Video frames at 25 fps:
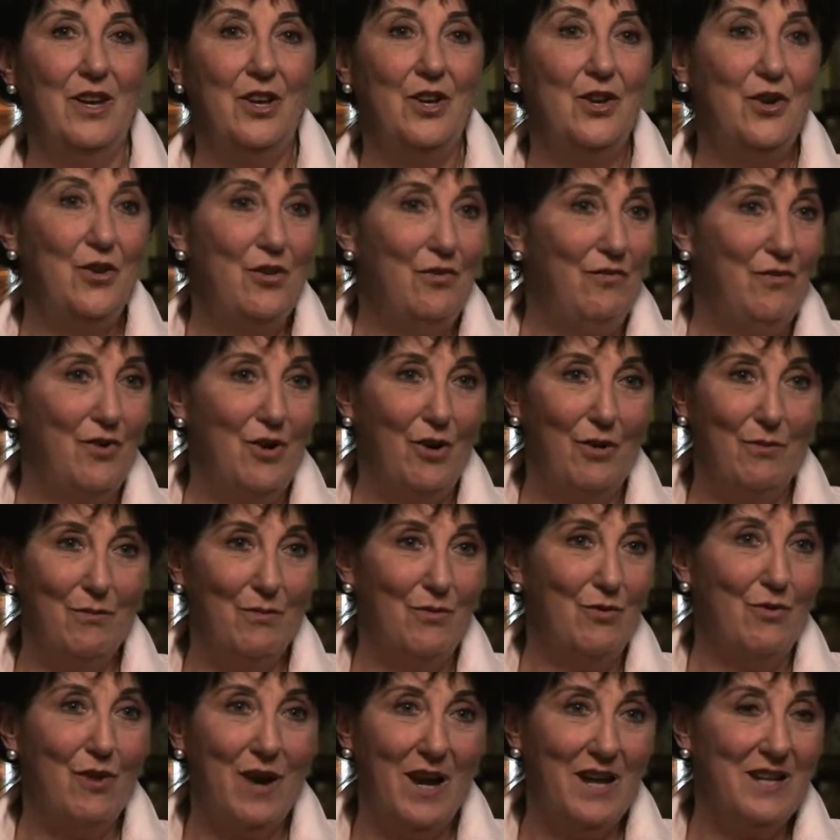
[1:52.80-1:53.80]
You've got
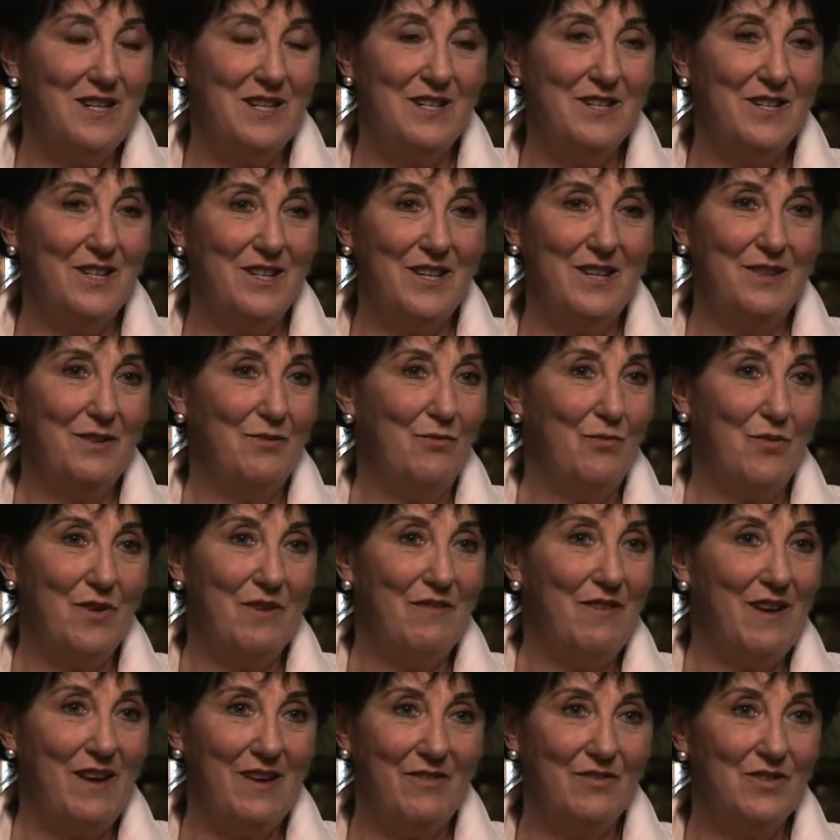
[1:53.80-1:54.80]
more anti-D than
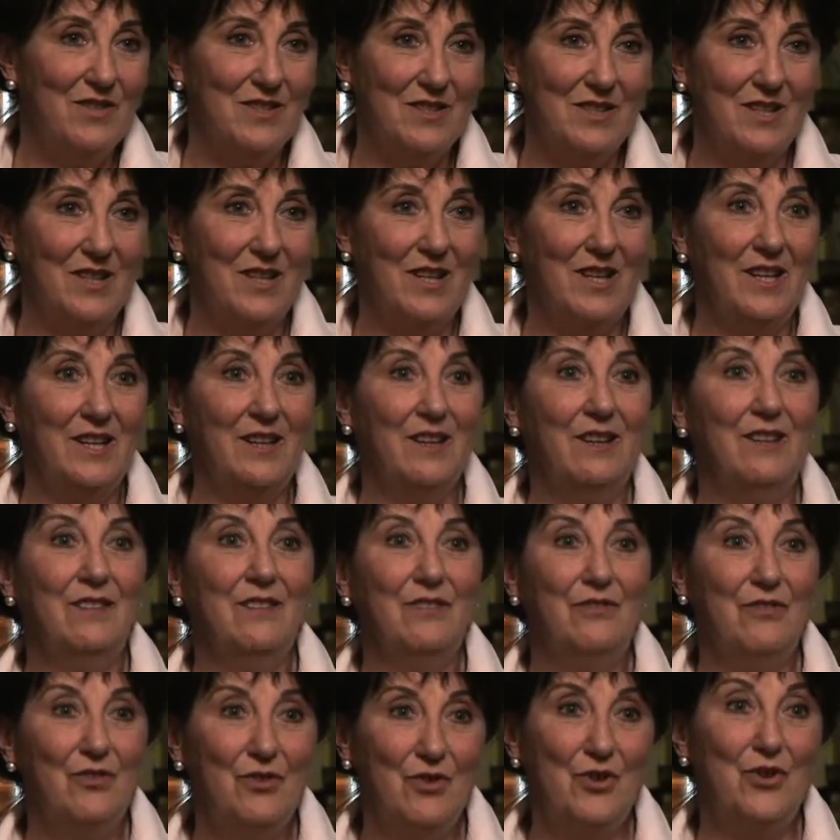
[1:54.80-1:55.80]
we've ever seen.
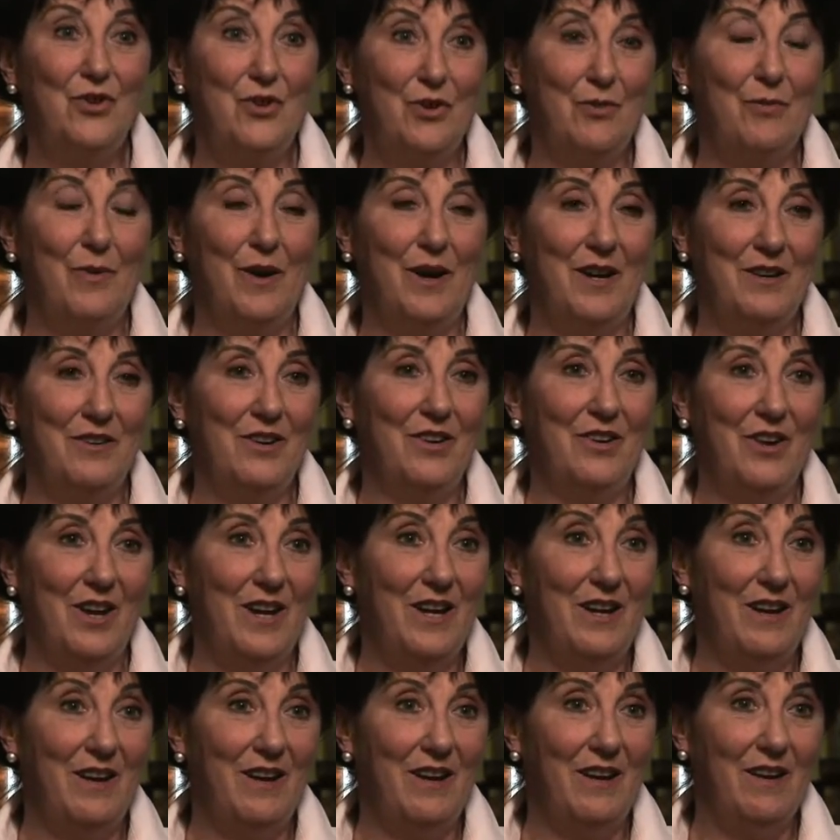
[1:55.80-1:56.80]
Do you mind
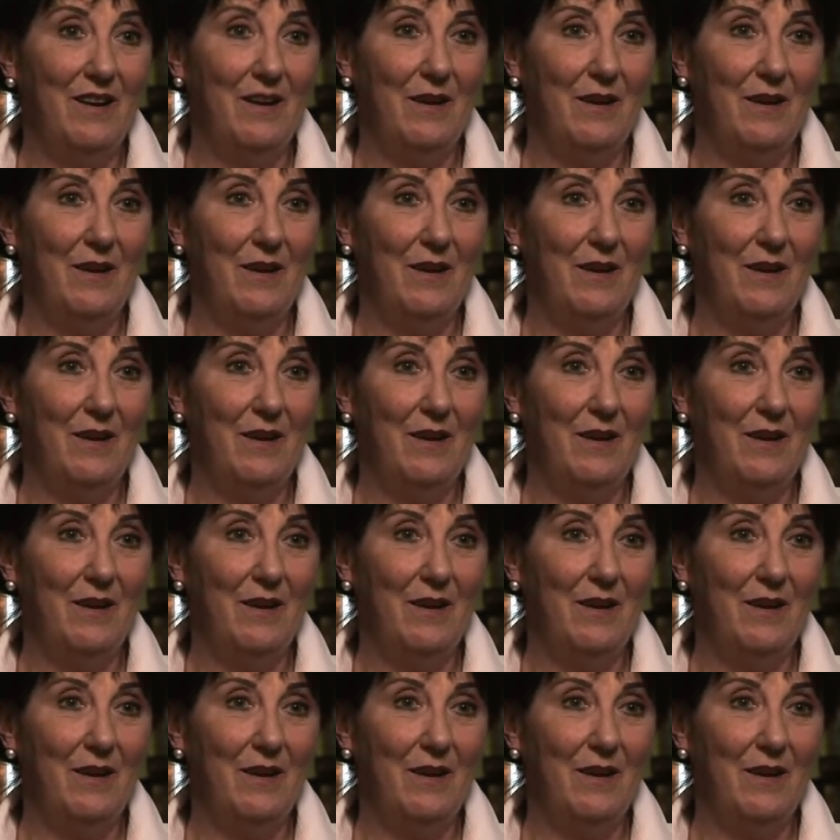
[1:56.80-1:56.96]
donating?